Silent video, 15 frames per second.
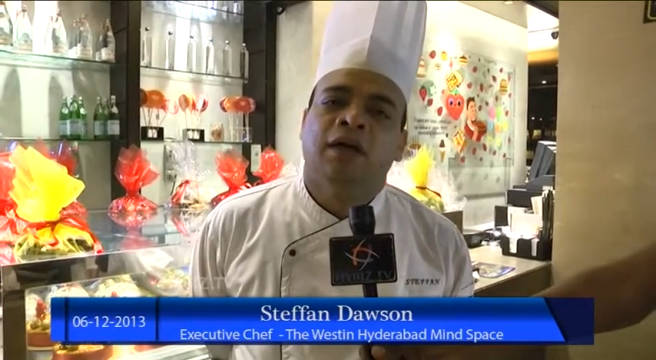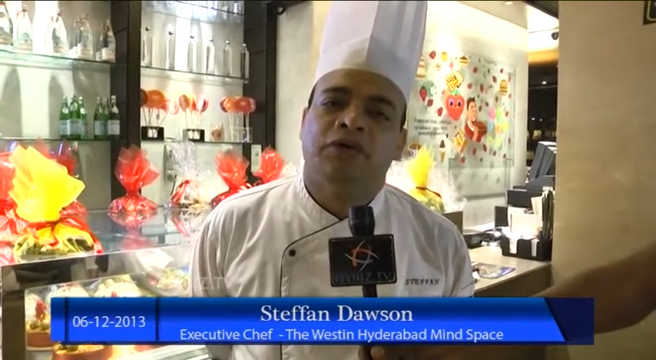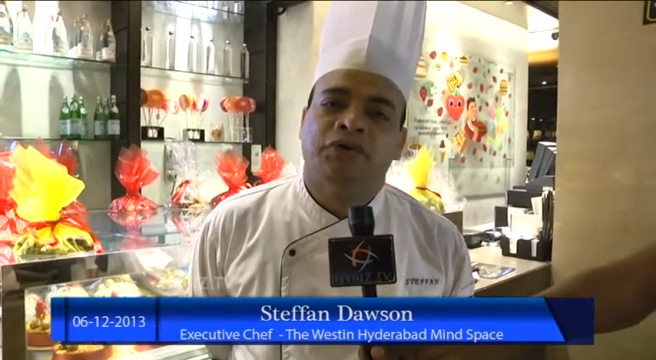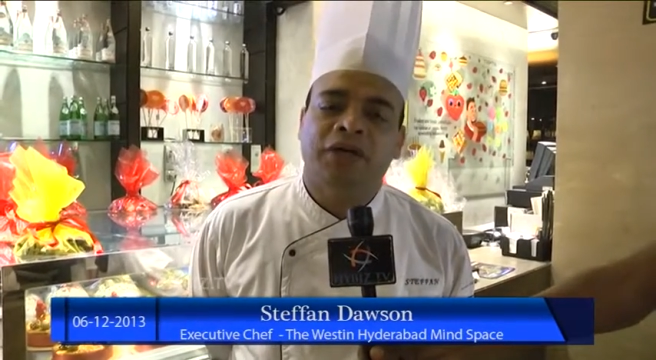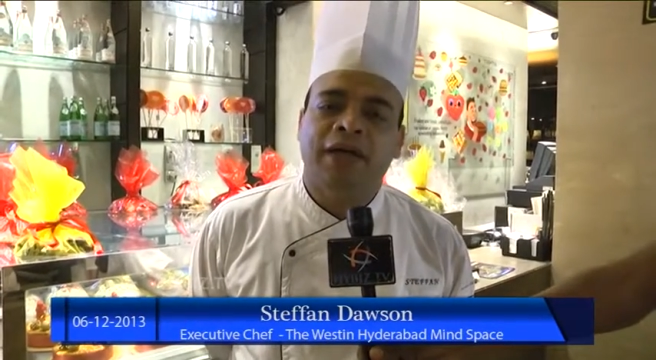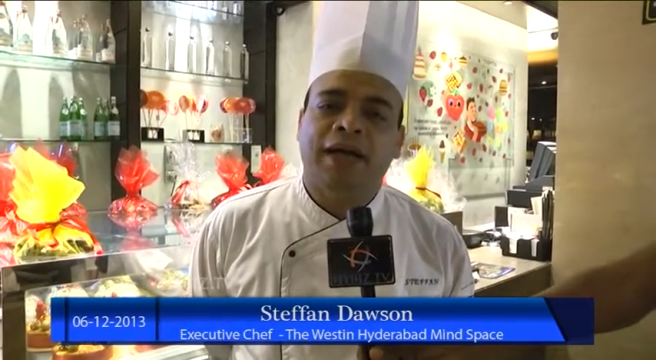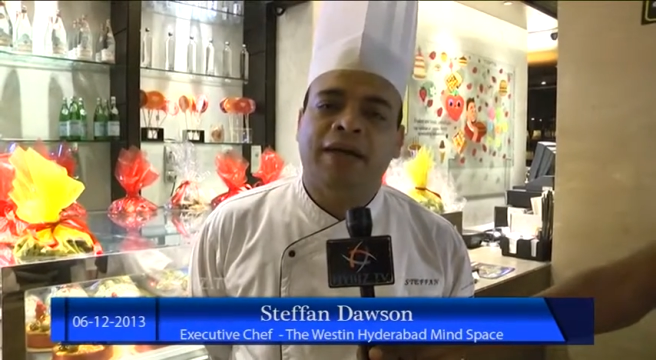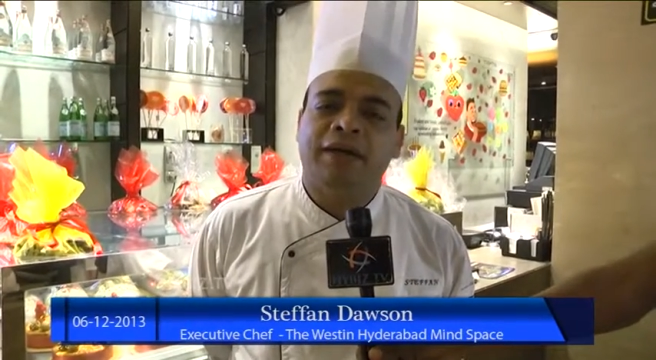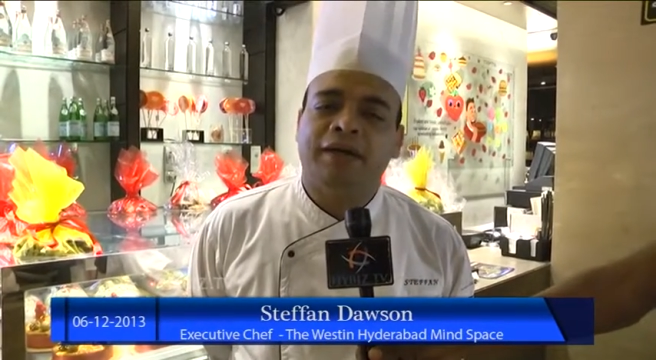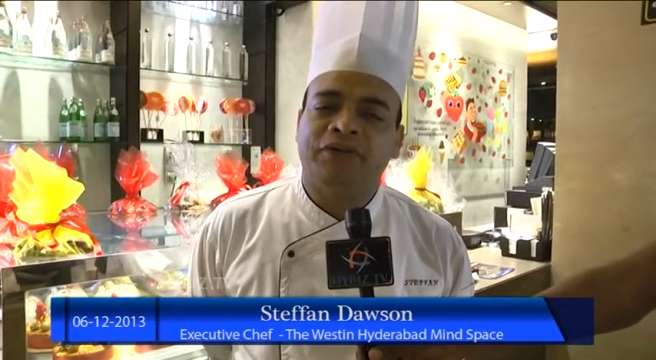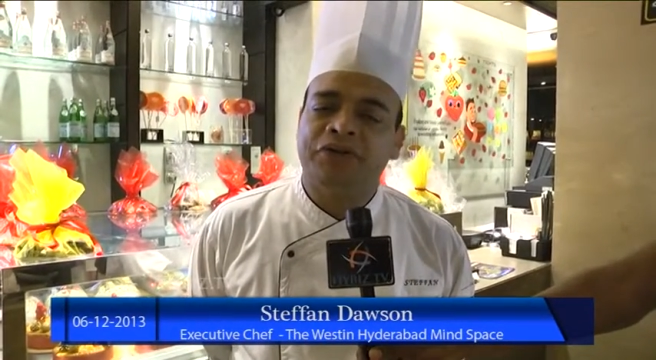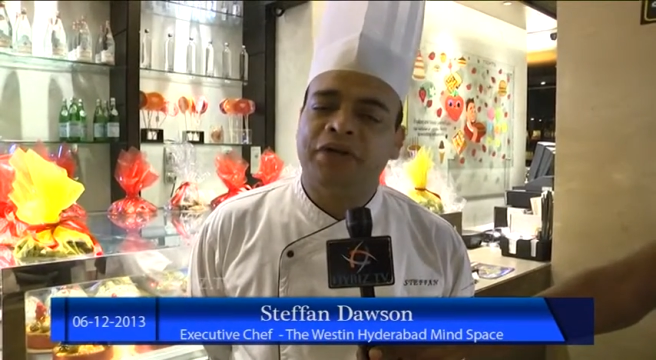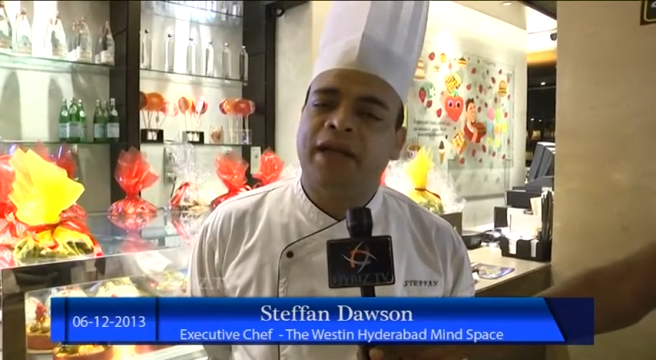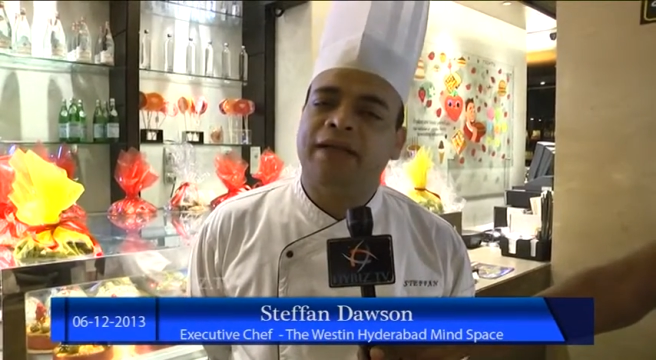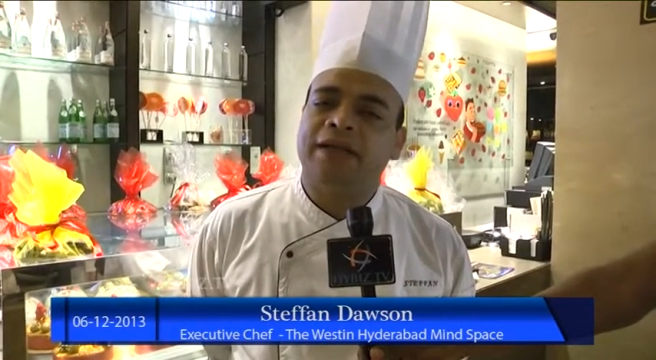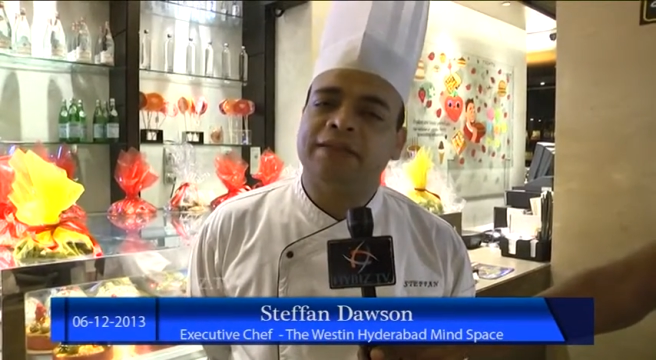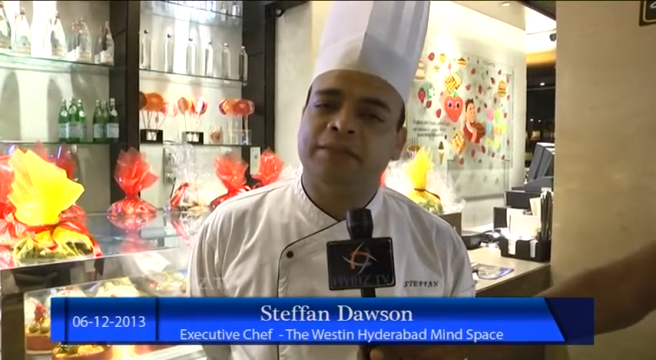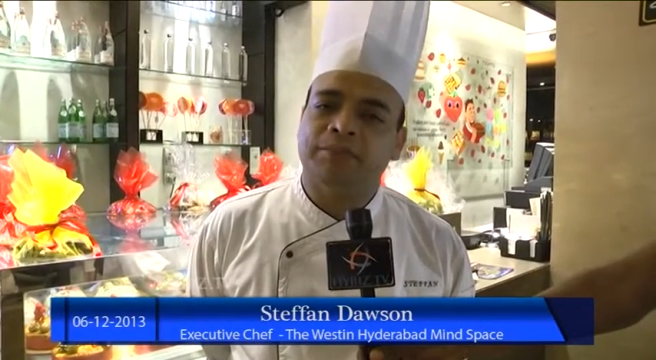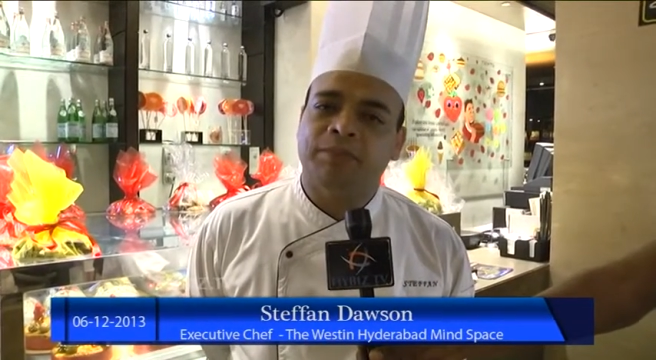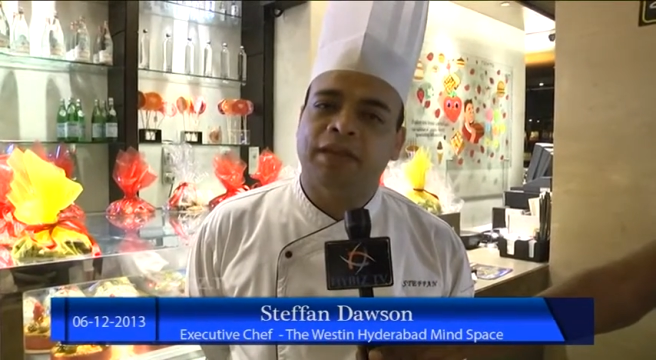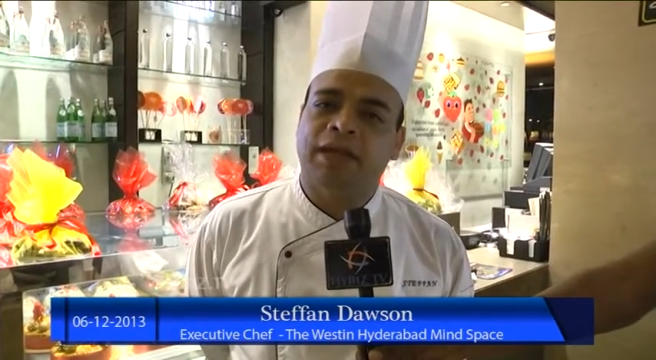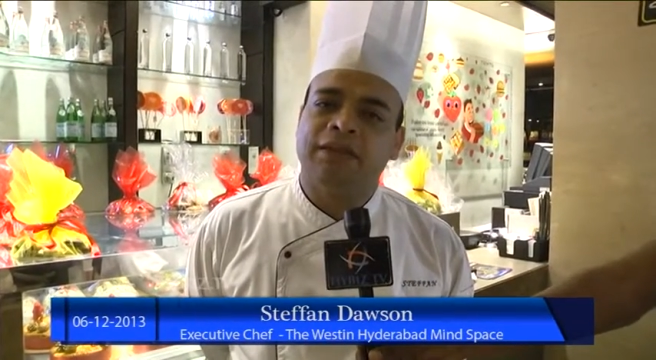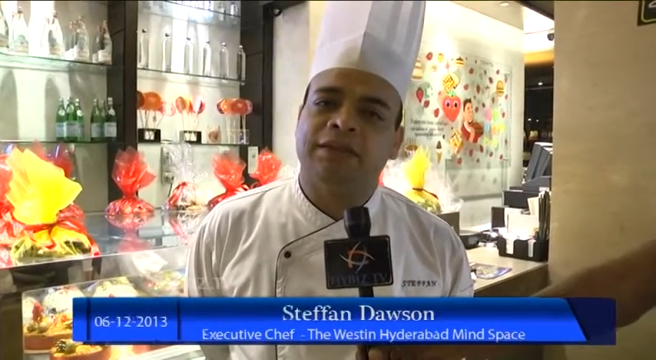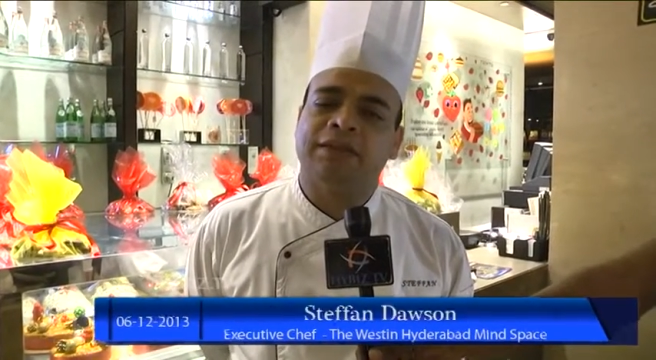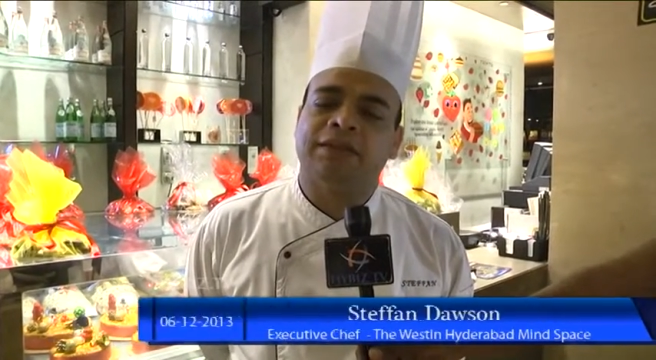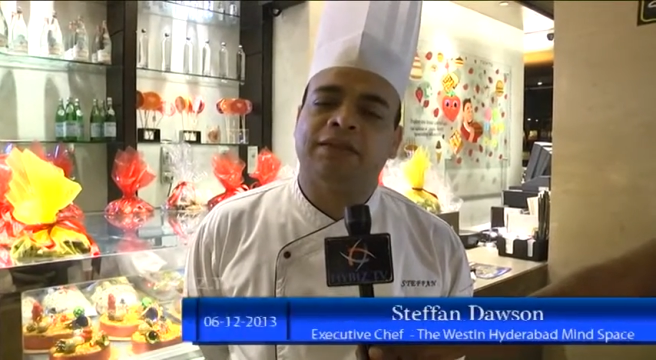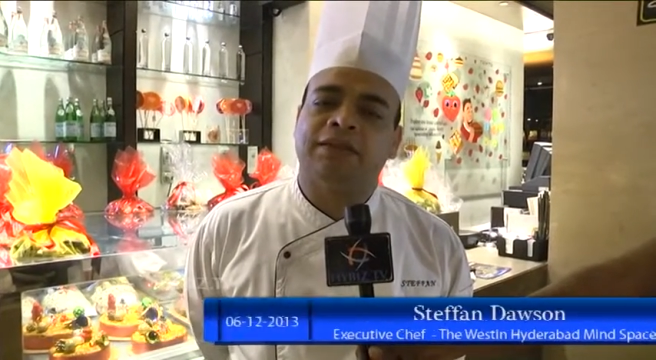The tree light tree lighting symbolizes